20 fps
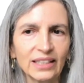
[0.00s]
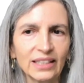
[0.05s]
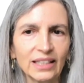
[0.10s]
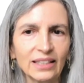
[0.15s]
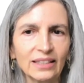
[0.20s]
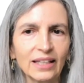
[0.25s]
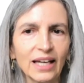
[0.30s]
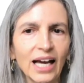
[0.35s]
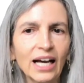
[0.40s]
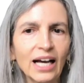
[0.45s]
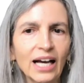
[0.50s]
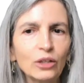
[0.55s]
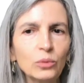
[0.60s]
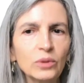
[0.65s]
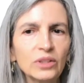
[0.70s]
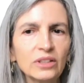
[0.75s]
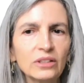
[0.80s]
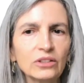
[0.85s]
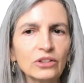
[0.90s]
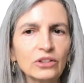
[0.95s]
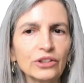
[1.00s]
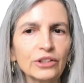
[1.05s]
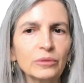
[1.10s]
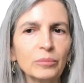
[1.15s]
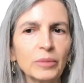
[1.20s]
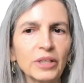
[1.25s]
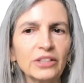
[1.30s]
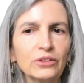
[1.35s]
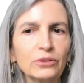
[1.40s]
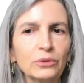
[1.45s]
and how will Learn
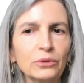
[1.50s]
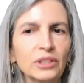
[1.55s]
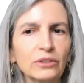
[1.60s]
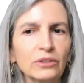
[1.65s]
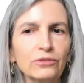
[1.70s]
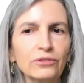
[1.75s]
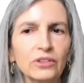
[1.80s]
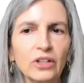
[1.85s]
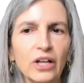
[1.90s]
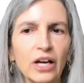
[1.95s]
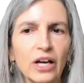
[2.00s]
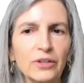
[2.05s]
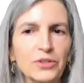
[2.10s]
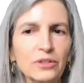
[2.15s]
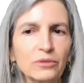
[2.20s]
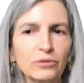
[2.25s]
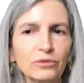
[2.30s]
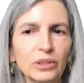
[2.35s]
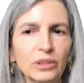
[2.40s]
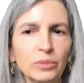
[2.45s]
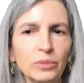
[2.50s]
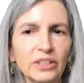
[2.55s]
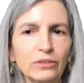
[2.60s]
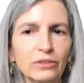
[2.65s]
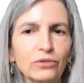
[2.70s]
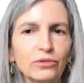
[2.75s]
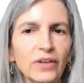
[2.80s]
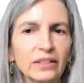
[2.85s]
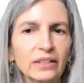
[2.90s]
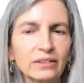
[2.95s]
by Doing philosophy be
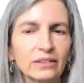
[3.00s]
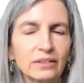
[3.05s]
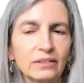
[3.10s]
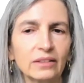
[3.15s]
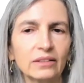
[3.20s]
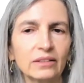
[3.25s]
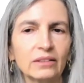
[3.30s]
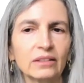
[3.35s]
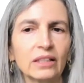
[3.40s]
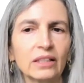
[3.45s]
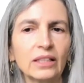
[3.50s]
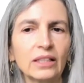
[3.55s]
affected